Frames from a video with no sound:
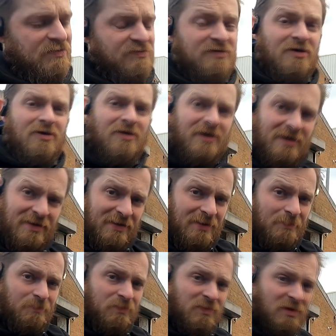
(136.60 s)
So
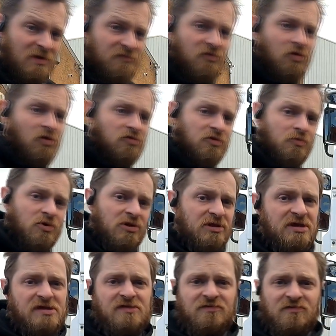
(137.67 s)
if you're ordering one
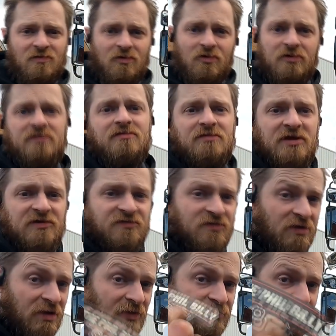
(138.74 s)
of these or a
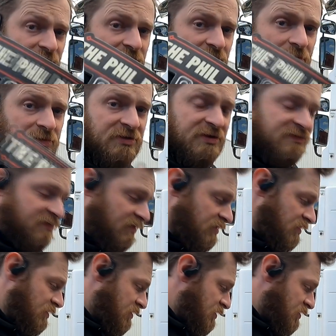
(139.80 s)
t-shirt, I'll throw in a couple of these.